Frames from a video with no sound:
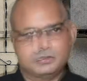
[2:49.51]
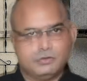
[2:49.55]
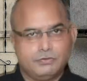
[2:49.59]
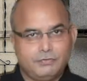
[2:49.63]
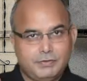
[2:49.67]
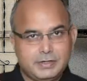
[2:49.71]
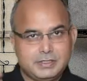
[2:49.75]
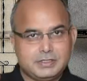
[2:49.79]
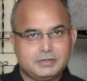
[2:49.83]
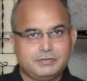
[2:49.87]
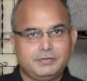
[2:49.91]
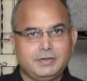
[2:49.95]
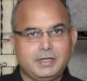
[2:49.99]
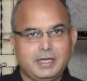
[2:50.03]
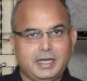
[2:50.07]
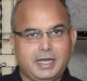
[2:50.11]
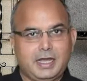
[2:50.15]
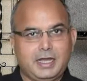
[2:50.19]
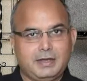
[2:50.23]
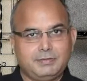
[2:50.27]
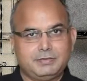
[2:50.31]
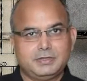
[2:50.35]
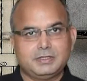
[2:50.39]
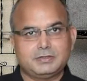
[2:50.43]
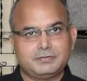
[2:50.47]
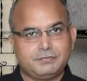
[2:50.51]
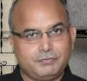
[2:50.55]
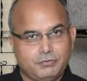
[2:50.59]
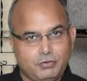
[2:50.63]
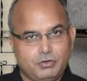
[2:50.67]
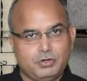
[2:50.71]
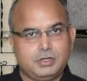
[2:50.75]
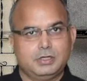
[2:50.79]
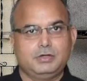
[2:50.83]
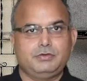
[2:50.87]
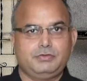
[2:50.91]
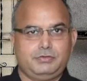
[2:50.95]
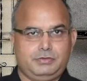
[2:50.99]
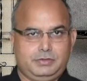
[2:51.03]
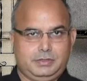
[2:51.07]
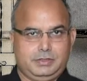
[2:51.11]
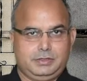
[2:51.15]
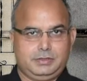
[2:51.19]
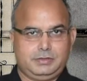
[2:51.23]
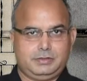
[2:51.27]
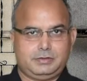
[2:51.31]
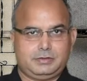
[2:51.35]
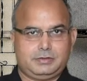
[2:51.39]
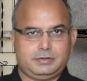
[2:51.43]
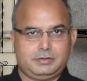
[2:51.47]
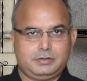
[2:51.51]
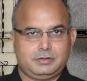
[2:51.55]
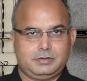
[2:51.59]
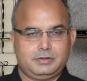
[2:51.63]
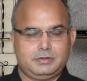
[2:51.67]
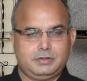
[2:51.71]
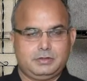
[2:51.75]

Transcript: So once we have these four illusions,